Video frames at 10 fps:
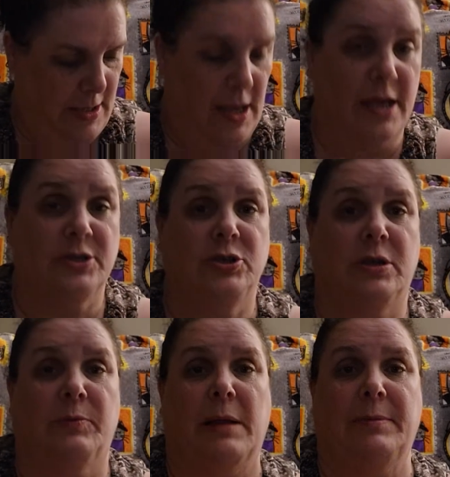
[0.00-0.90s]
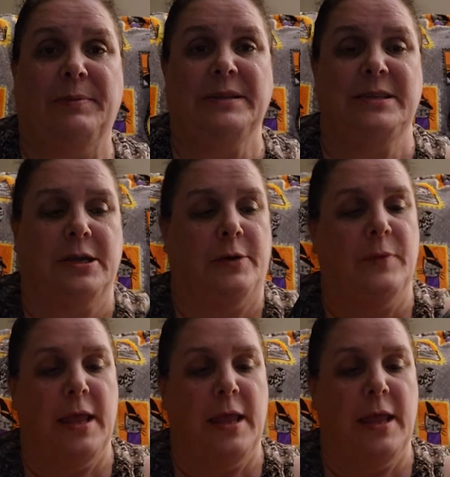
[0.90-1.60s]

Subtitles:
As you can probably tell.